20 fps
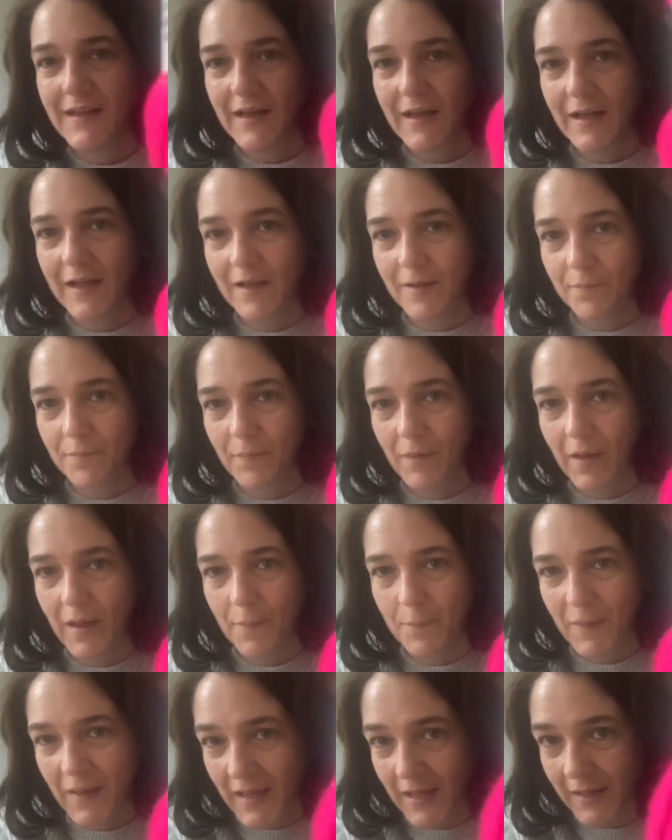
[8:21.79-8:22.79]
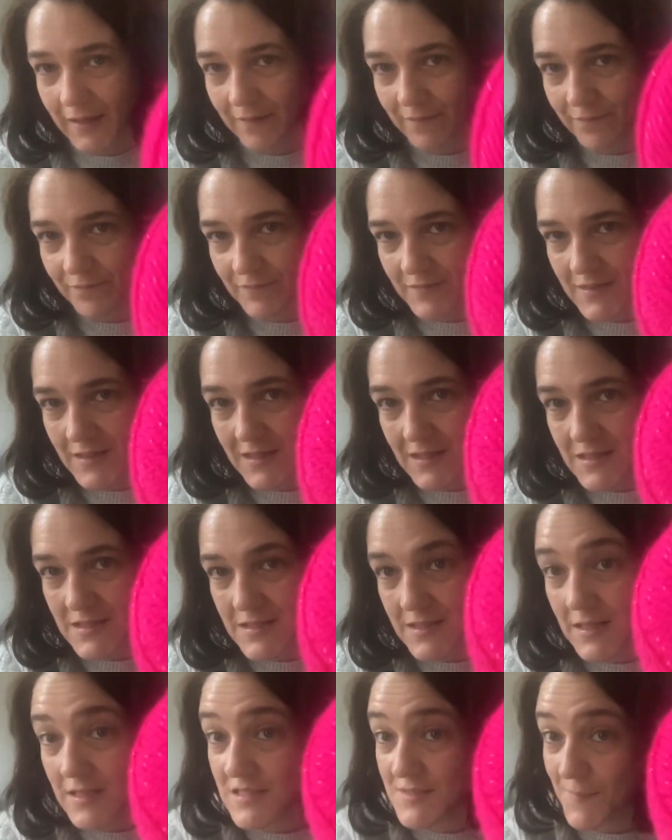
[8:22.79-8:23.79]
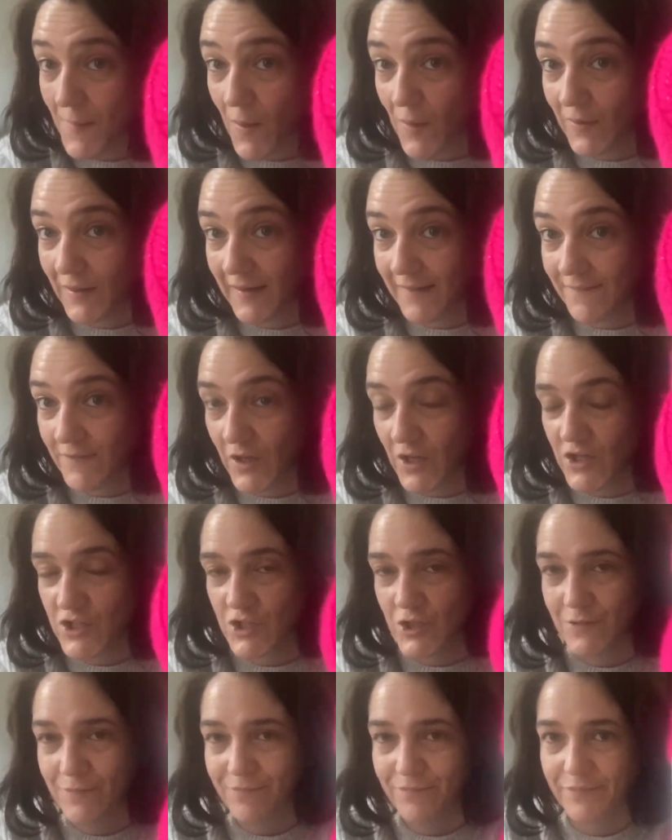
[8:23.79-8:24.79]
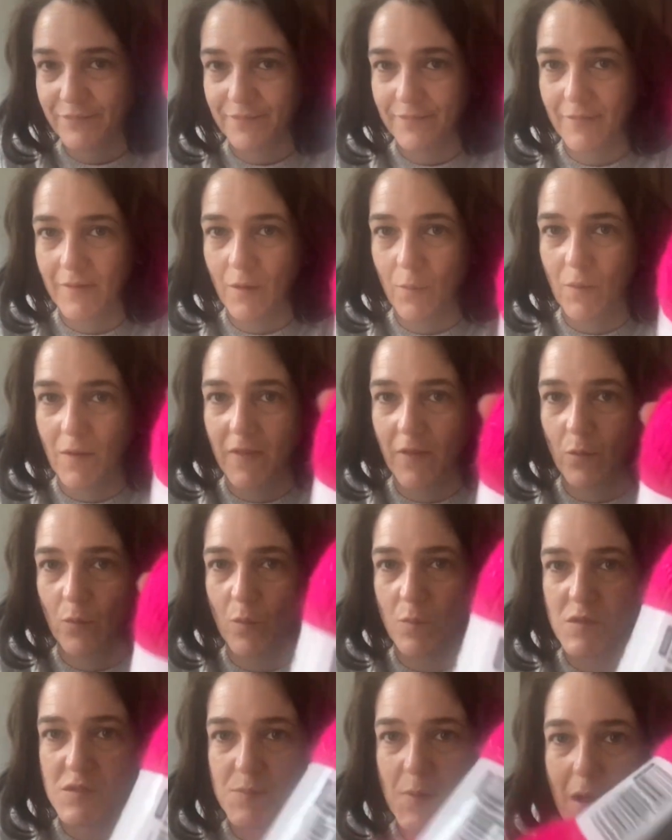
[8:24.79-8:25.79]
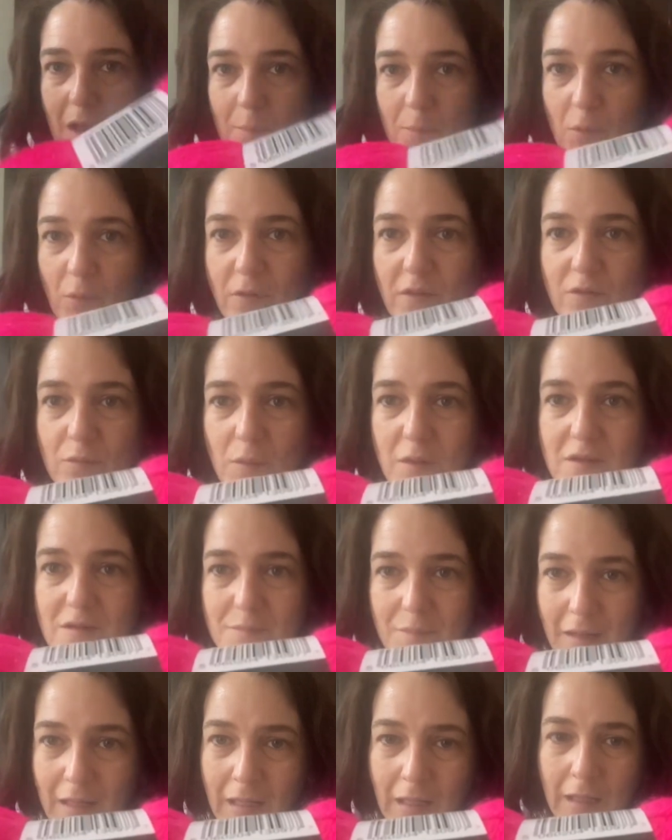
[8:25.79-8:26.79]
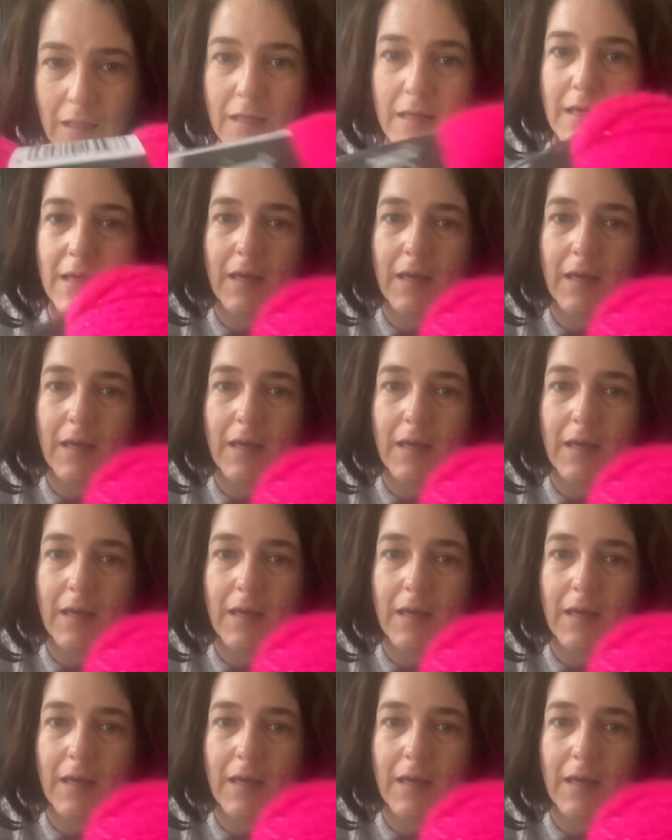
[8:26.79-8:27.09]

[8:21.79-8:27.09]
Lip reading: A pink sparkly version, where the other one was purple. This one's pink.